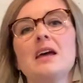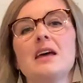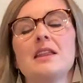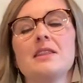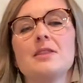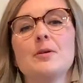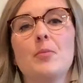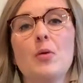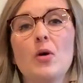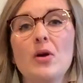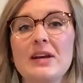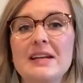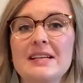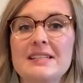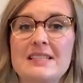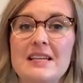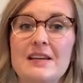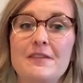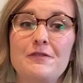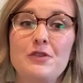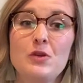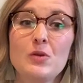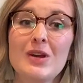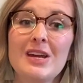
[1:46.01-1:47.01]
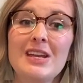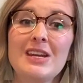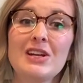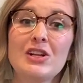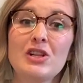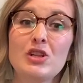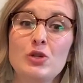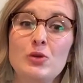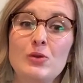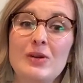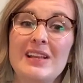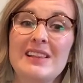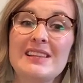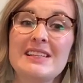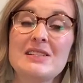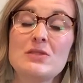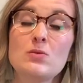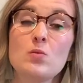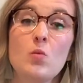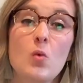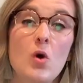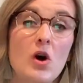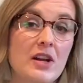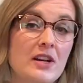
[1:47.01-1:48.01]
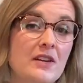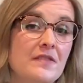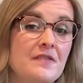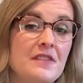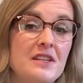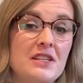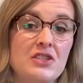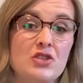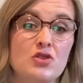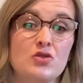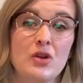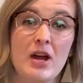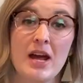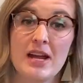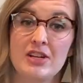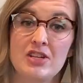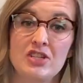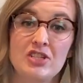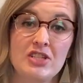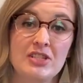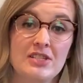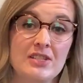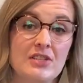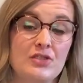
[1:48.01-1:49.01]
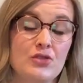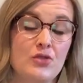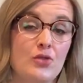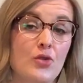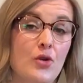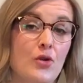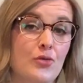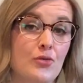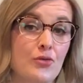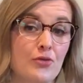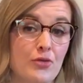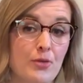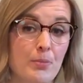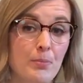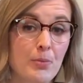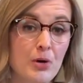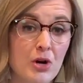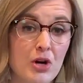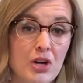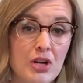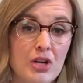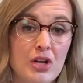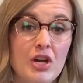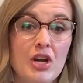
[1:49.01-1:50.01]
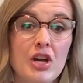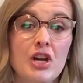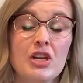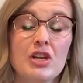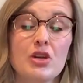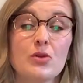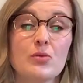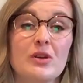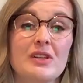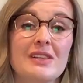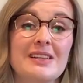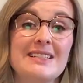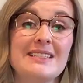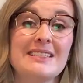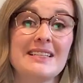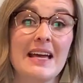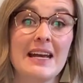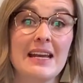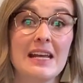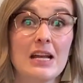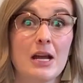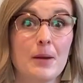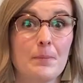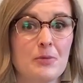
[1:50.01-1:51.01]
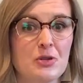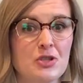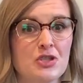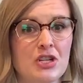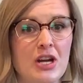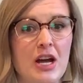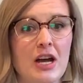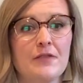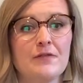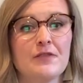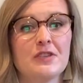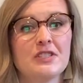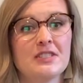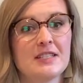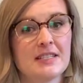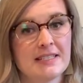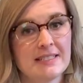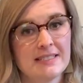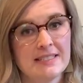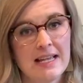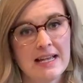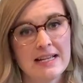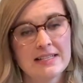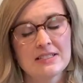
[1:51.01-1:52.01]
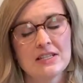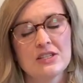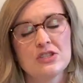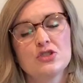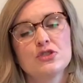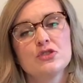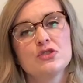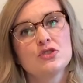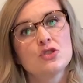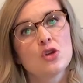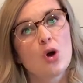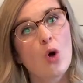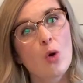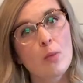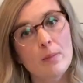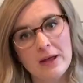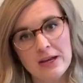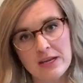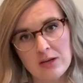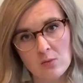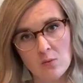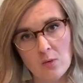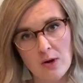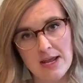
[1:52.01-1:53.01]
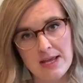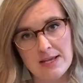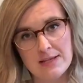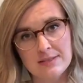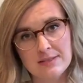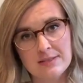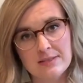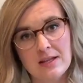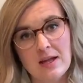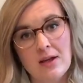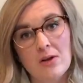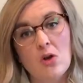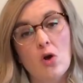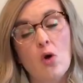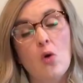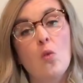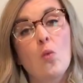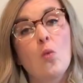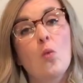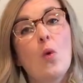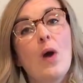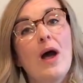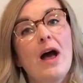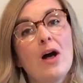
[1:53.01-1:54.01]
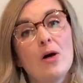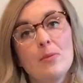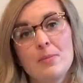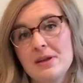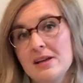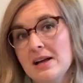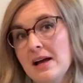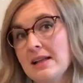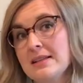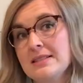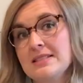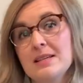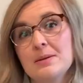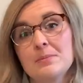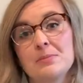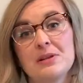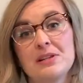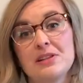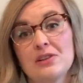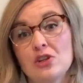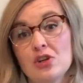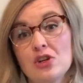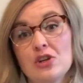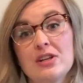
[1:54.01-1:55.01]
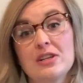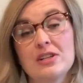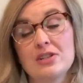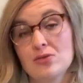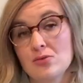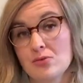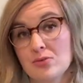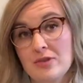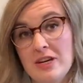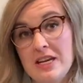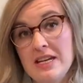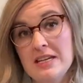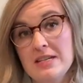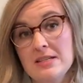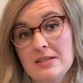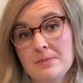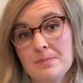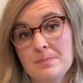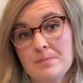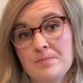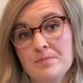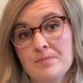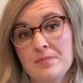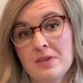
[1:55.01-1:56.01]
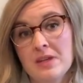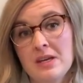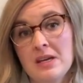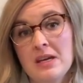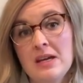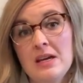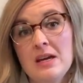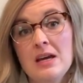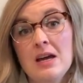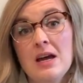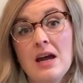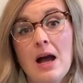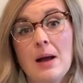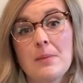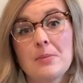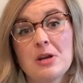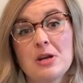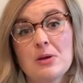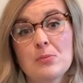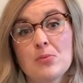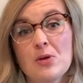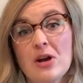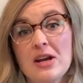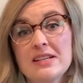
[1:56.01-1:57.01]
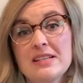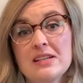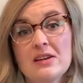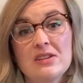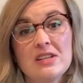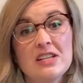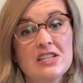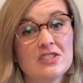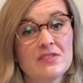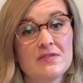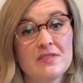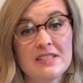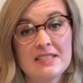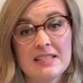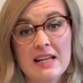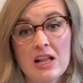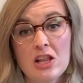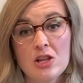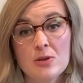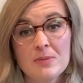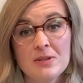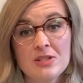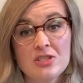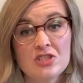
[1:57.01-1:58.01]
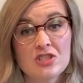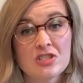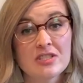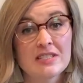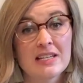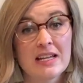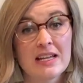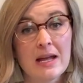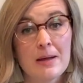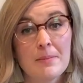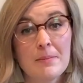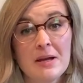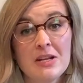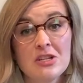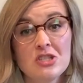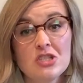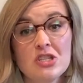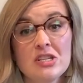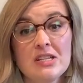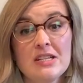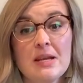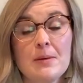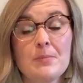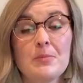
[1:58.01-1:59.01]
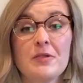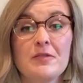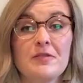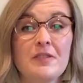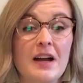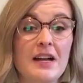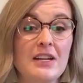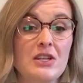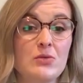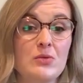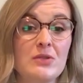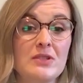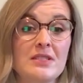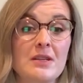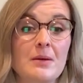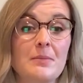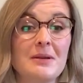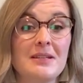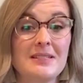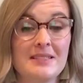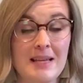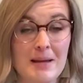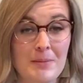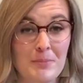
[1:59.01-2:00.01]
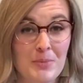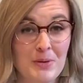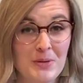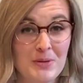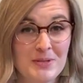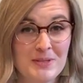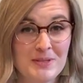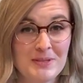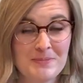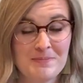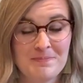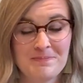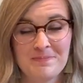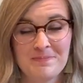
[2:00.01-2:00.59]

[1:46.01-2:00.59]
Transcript: The point is, if you can include at least one of these strategies as you go through the book, you're really setting up your child for success in so many ways that go well beyond simply learning to read. I'm going to break down each of these elements just like I mentioned and provide you with some examples.